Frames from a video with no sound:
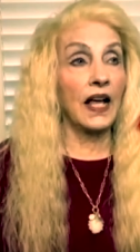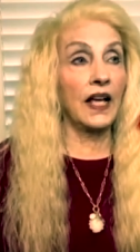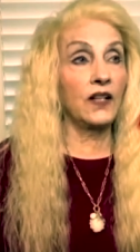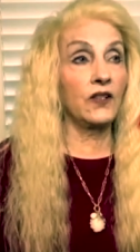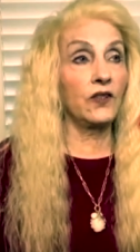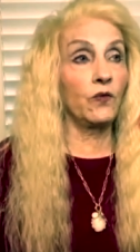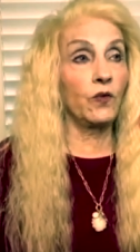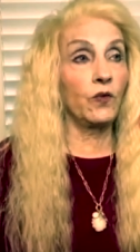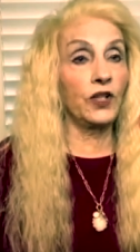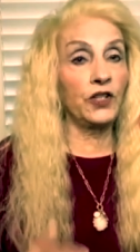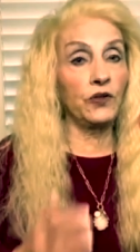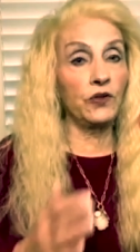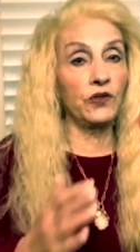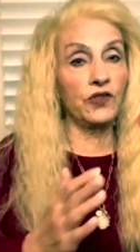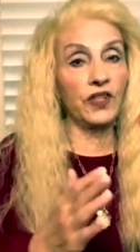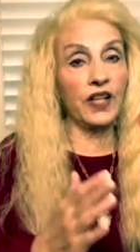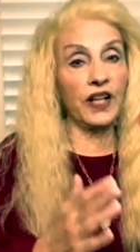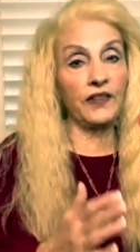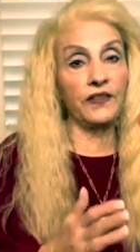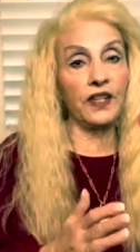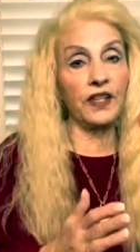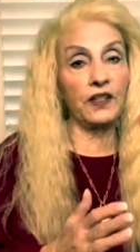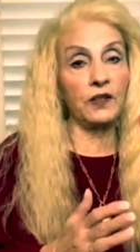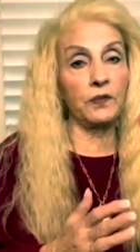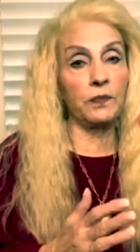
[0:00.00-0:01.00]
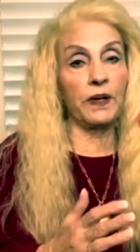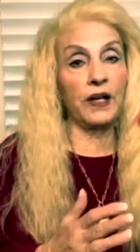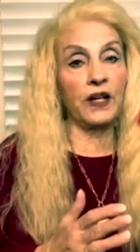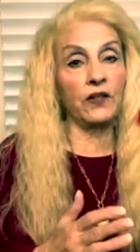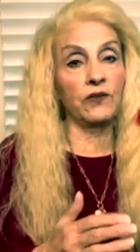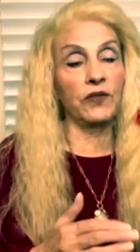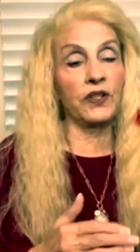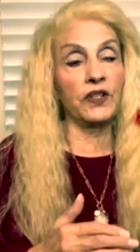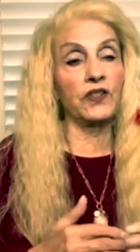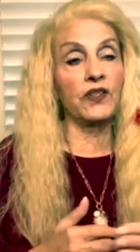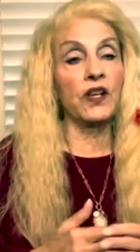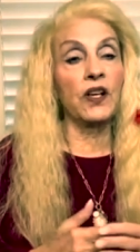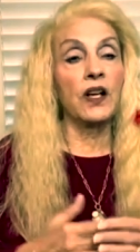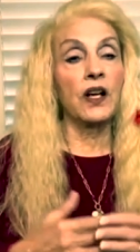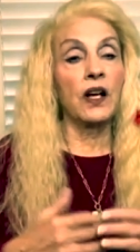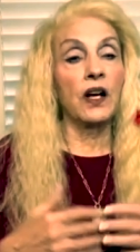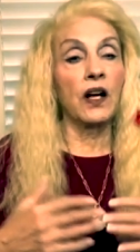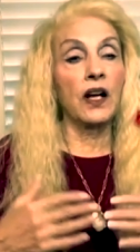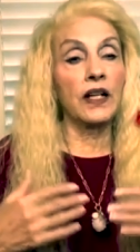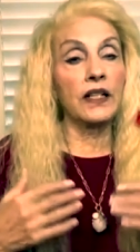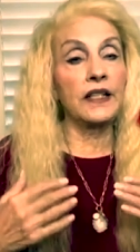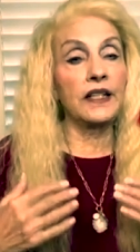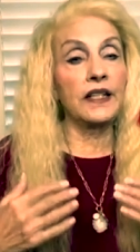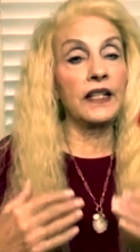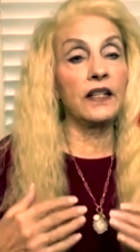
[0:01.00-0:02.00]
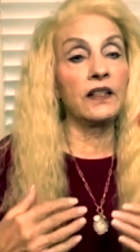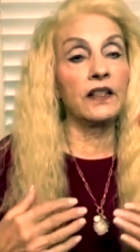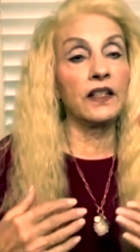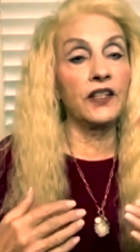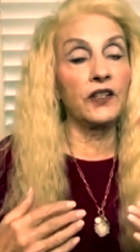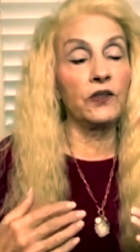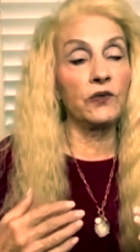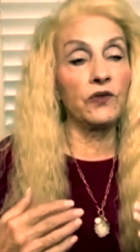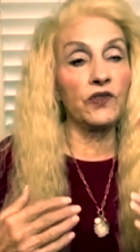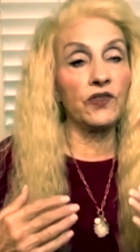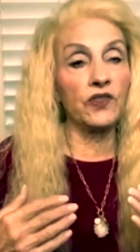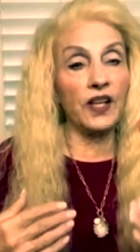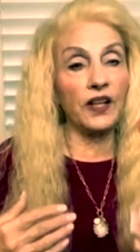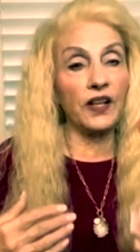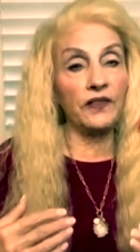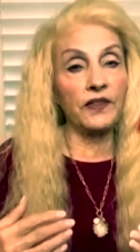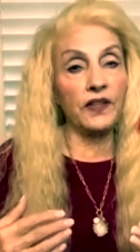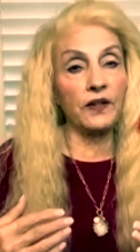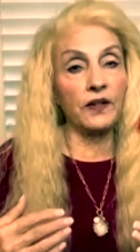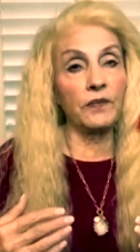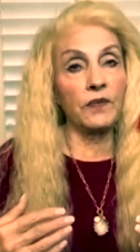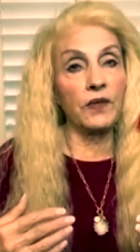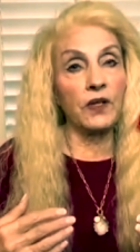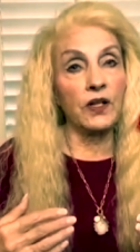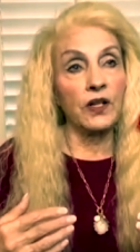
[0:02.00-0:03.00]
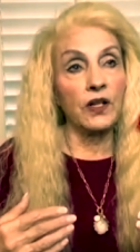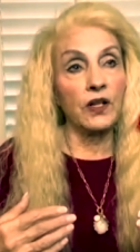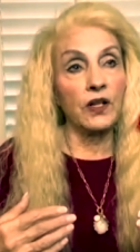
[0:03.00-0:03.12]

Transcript: and when you set these boundaries ideally you set them